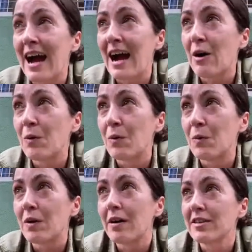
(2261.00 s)

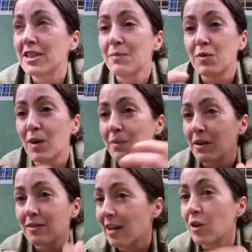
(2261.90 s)
how chimps might be able
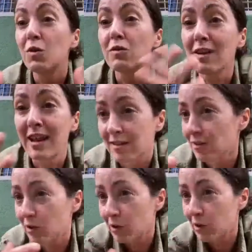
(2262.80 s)
to tell who's
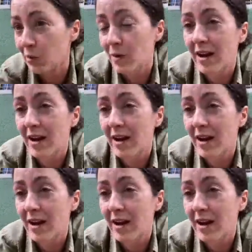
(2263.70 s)
related to who